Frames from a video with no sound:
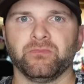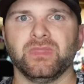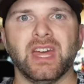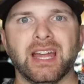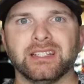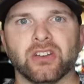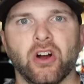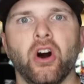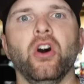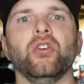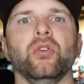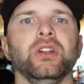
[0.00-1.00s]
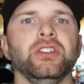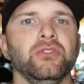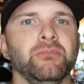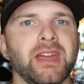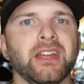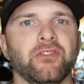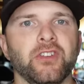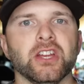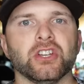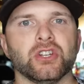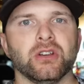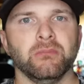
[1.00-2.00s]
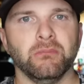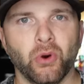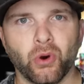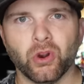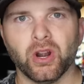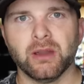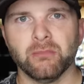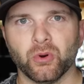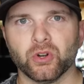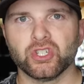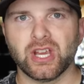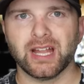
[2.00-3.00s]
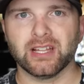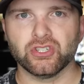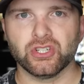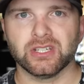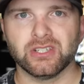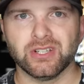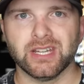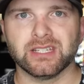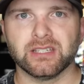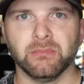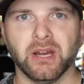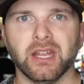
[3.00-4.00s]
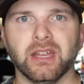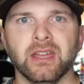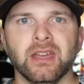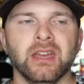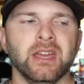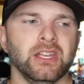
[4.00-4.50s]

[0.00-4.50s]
That's all going to make fish more and more challenging to get to bite.